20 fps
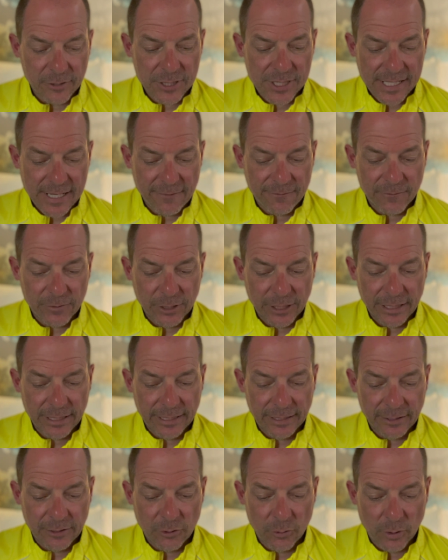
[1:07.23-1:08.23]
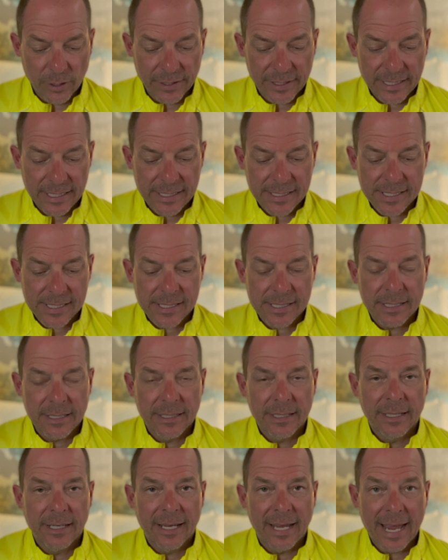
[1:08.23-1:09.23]
set foot in the Northeast
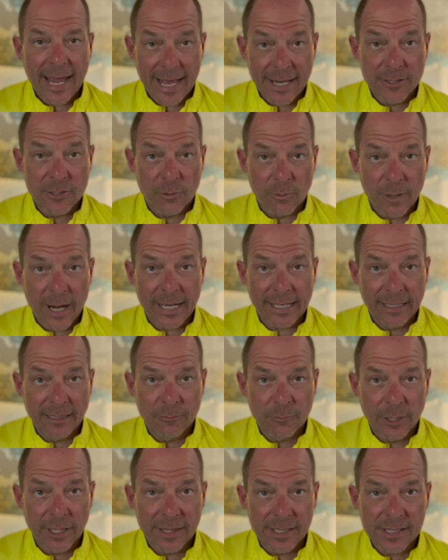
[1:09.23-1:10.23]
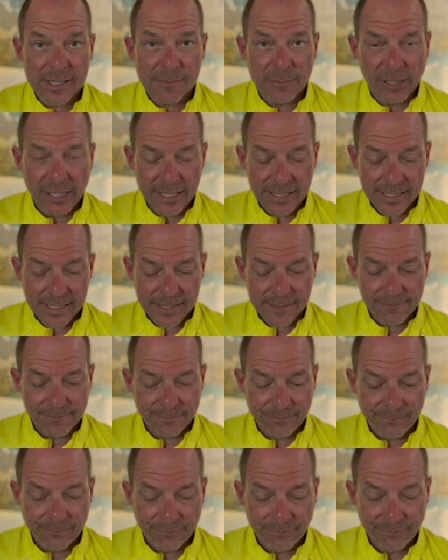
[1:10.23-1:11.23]
had to reckon with this place.
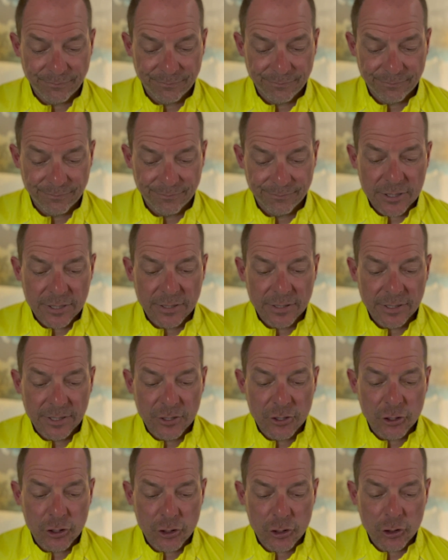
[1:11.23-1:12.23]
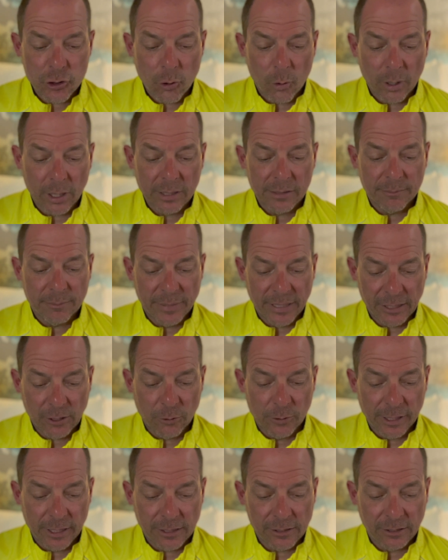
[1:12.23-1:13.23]
This short but
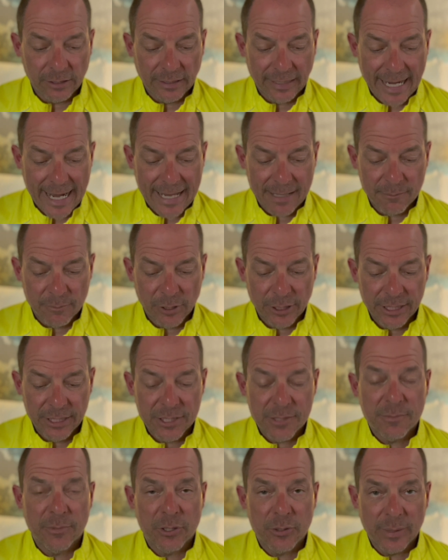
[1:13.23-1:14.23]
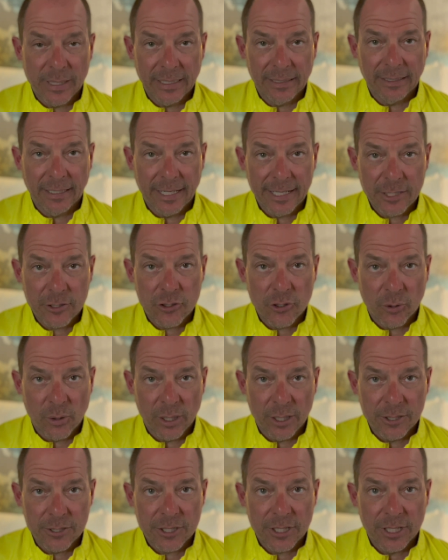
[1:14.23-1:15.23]
critical land bridge between Lake George